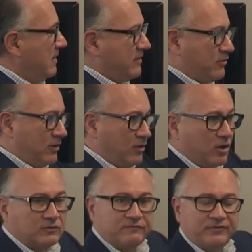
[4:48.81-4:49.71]
there are a
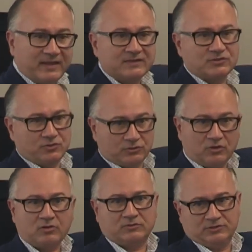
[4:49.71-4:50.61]
lot of things that your
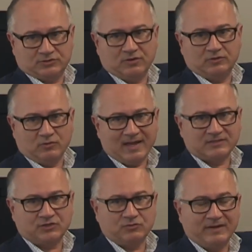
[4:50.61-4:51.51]
doctor is going to
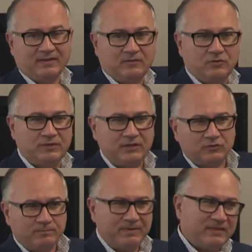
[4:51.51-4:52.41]
ask you, and you need
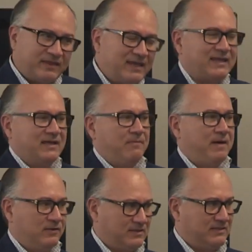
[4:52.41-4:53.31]
to be thinking
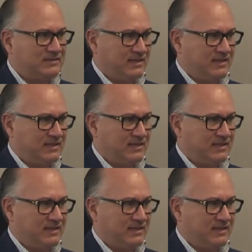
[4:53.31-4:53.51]
about these